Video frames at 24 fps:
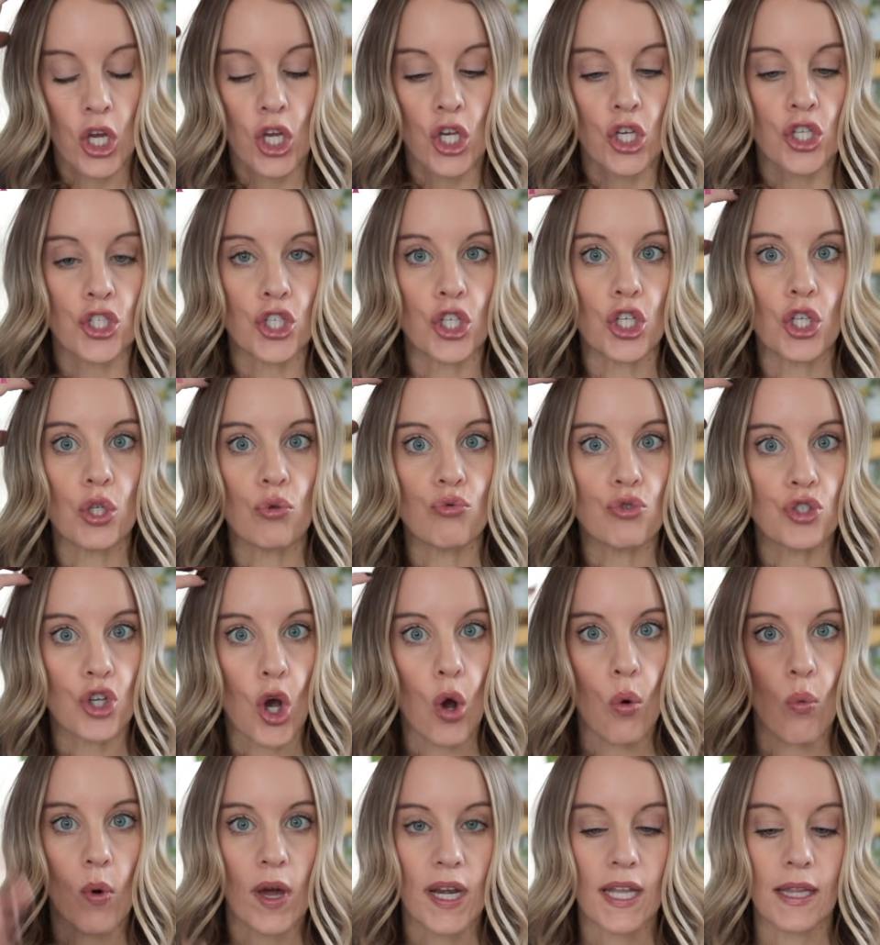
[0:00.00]
So you
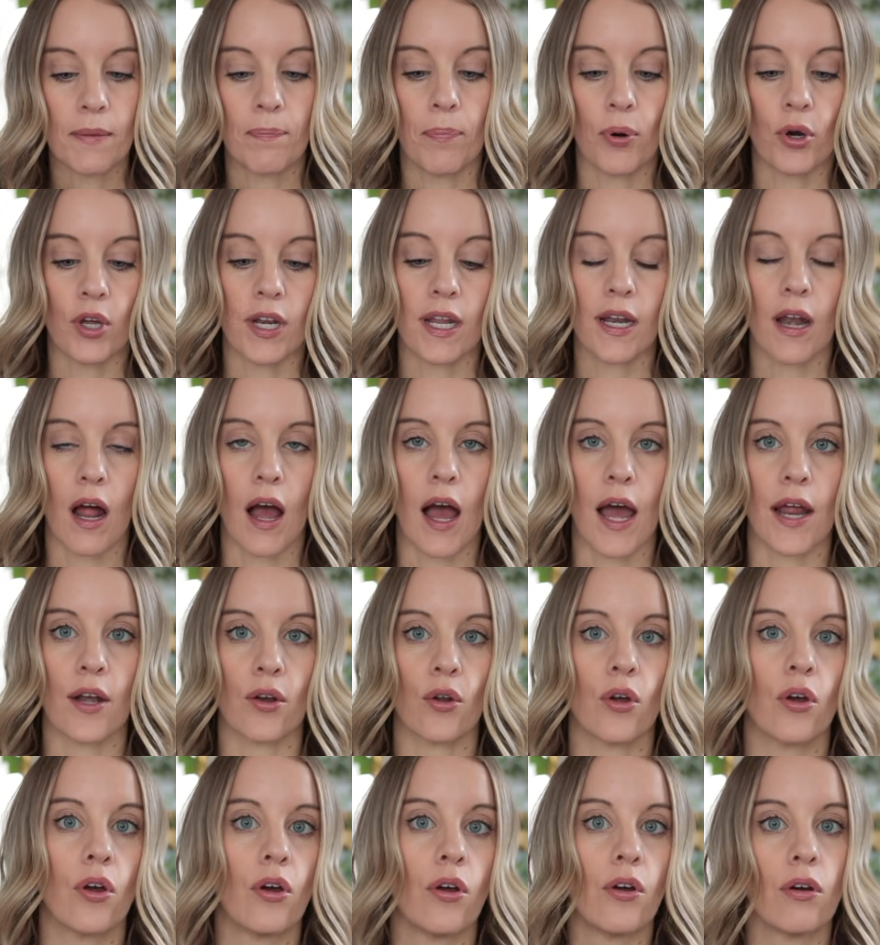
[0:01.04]
don't wanna put it
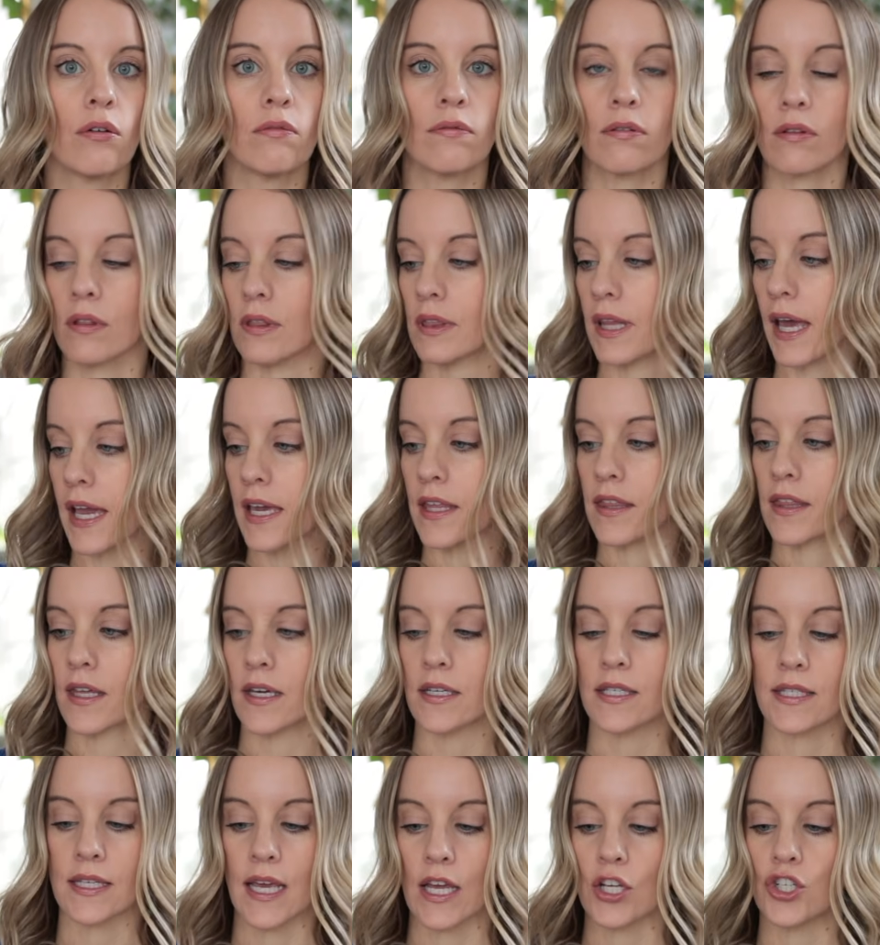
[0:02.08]
on like
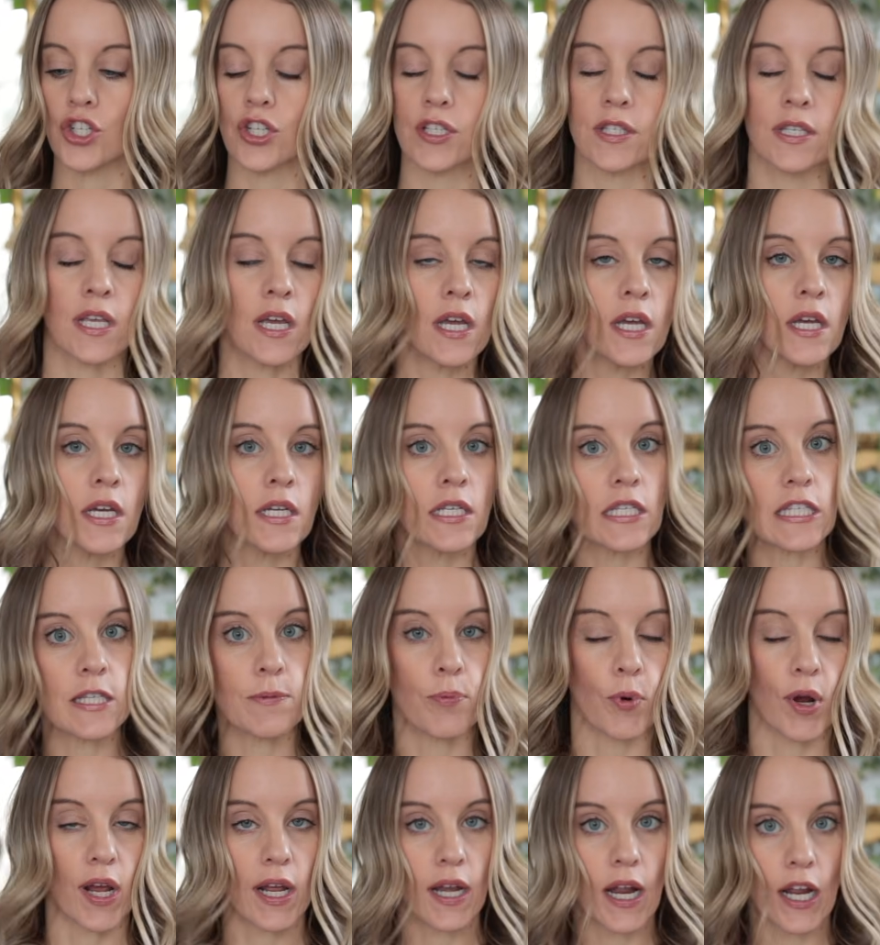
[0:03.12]
this and just
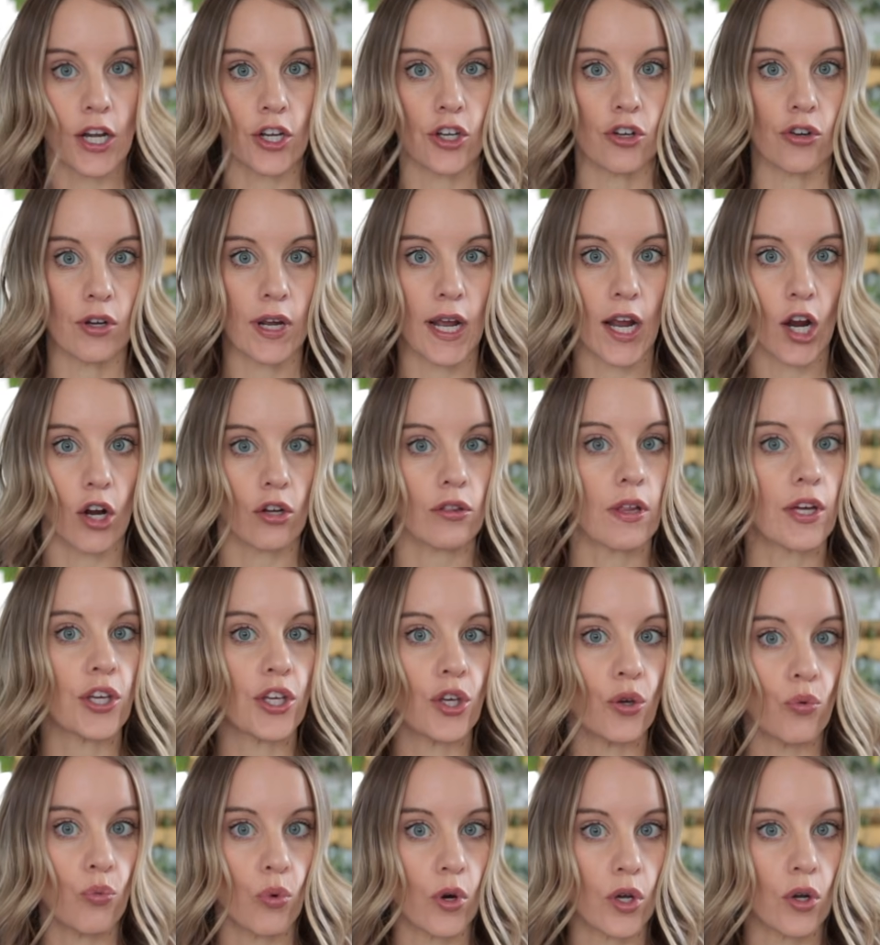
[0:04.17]
spray it onto your hair like
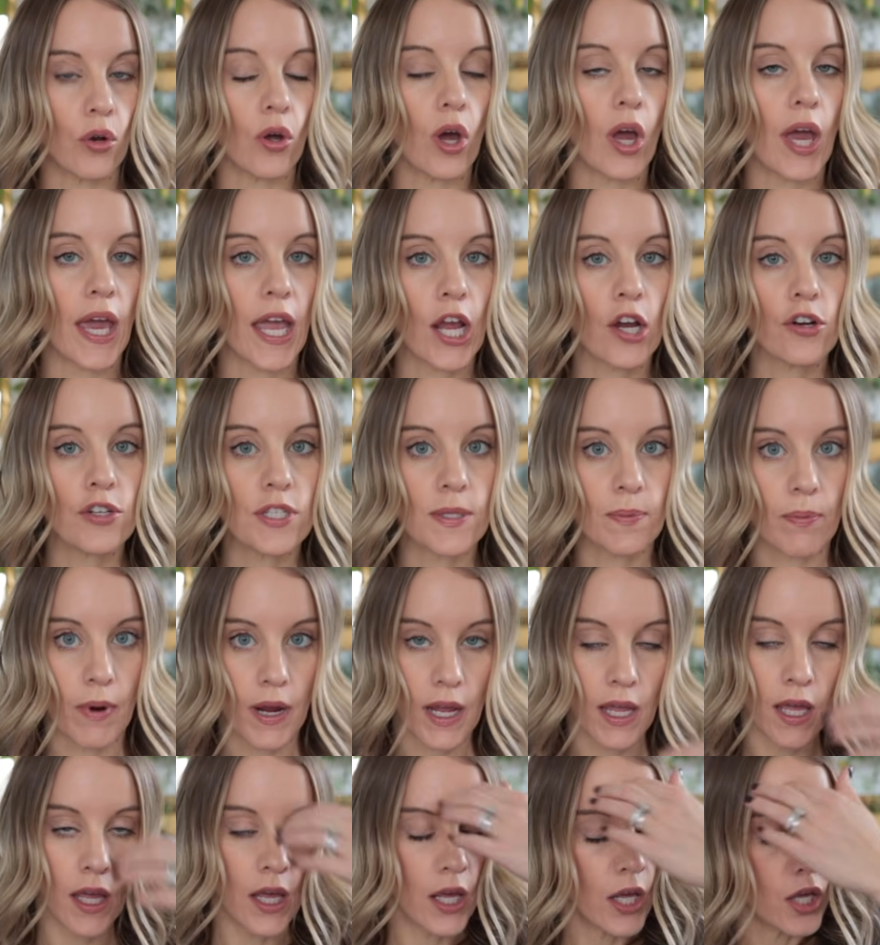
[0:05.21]
you would a
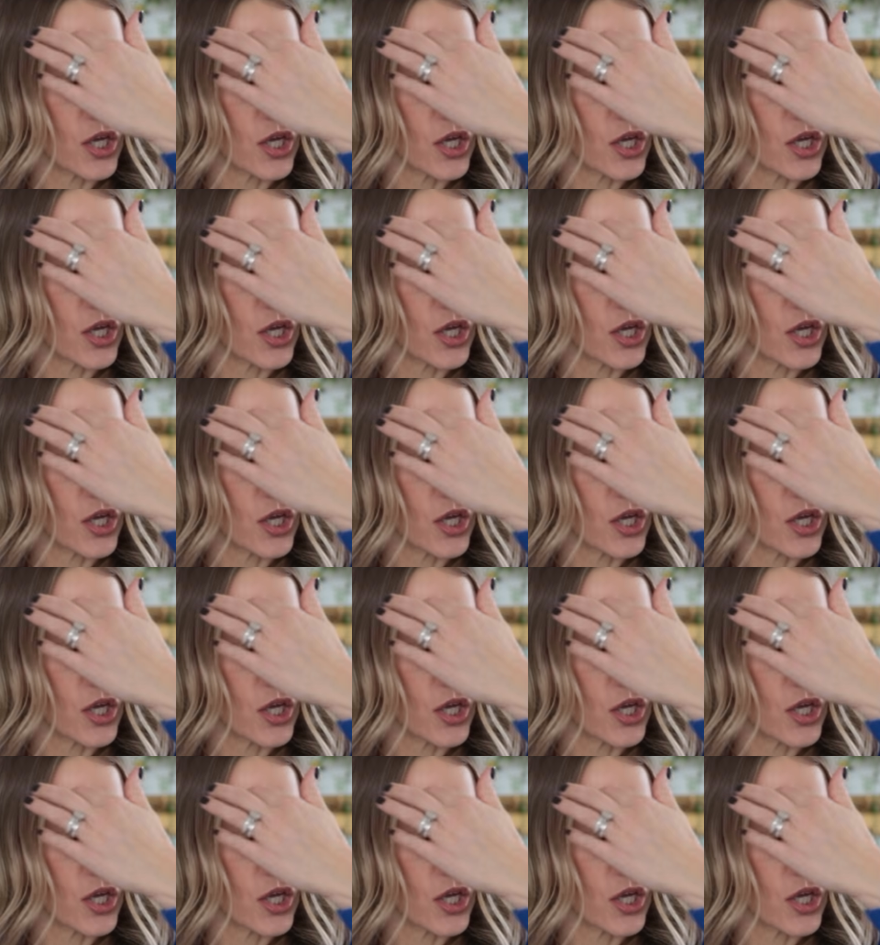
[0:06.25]
hairspray.